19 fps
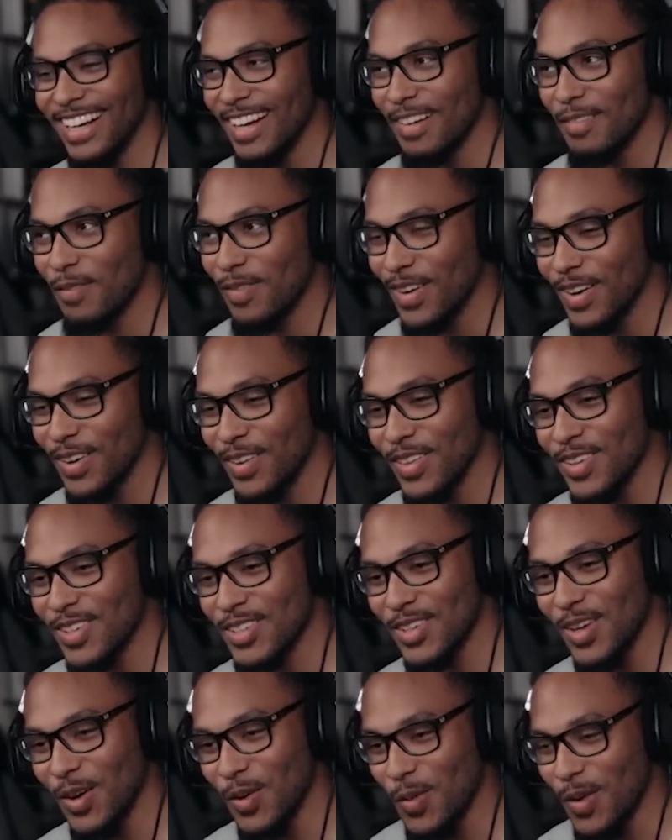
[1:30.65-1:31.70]
Bro, there's
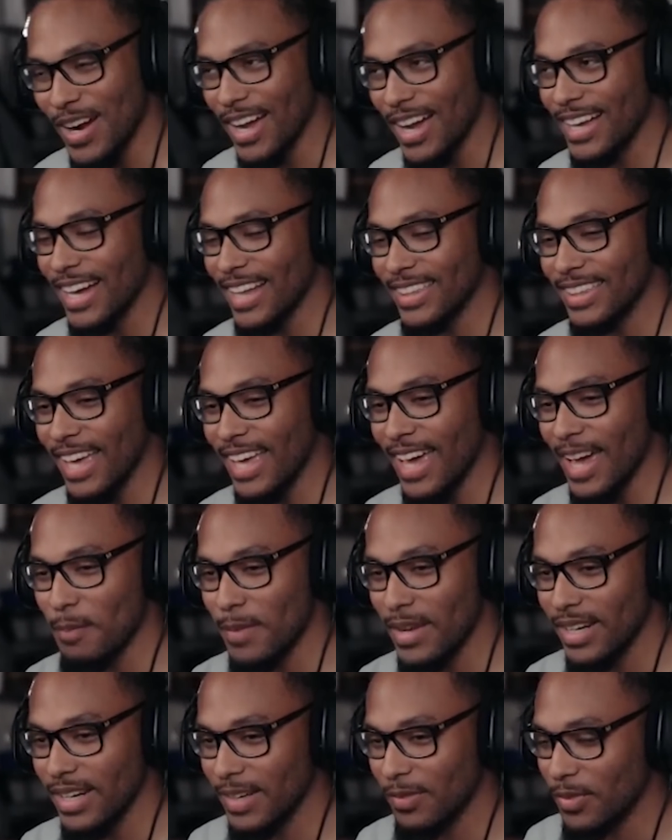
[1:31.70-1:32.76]
no way I got that
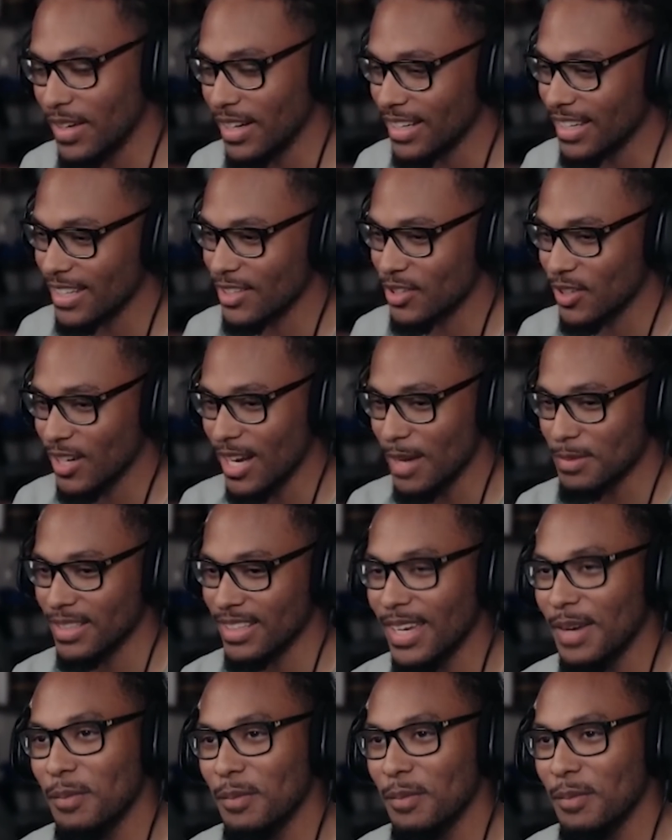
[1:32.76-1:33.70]
many fucking drops and input